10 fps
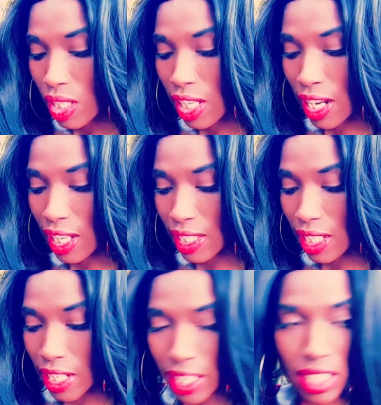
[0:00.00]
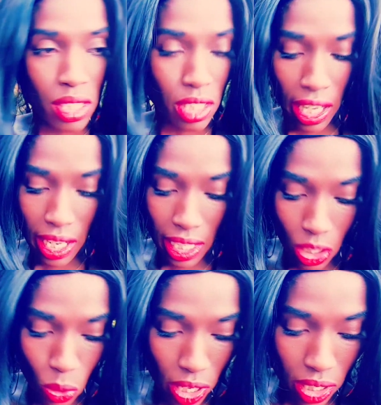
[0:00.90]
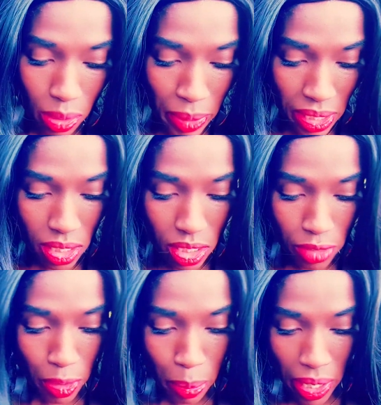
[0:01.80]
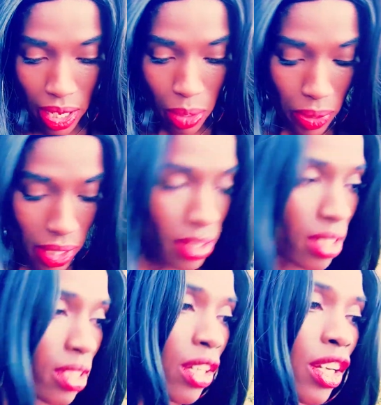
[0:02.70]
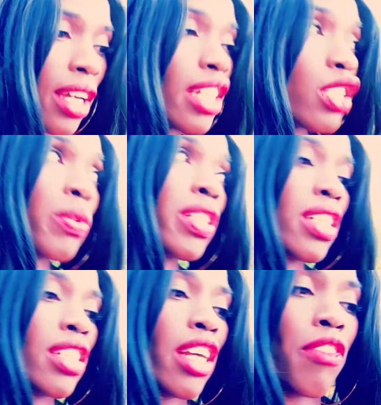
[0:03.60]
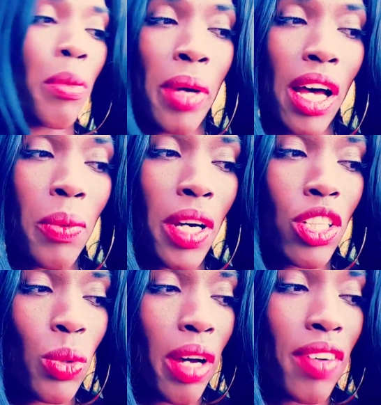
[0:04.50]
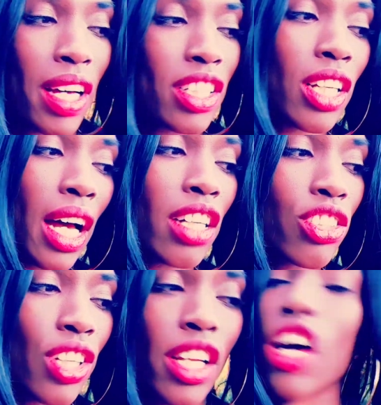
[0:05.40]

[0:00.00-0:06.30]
Can I get an ex can I get an oracle message for pile one? So Spirit is saying for pile one, you have actually